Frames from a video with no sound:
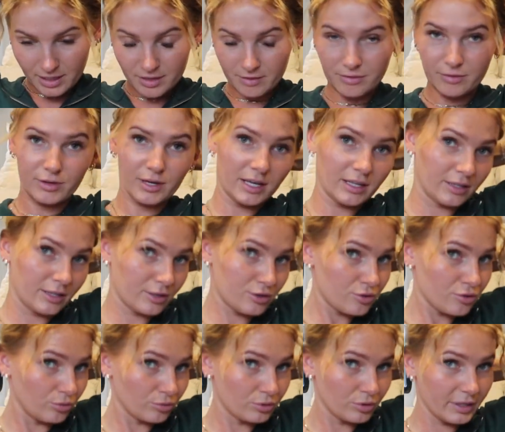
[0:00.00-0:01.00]
if you have like
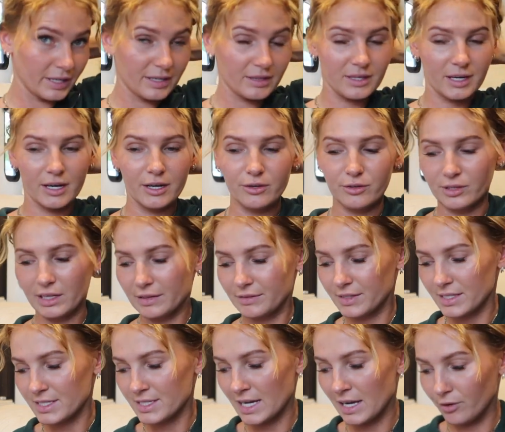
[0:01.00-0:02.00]
shoulder length hair and you left
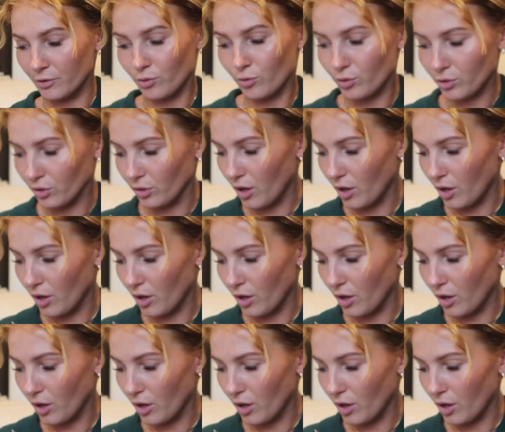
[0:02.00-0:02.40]
it down or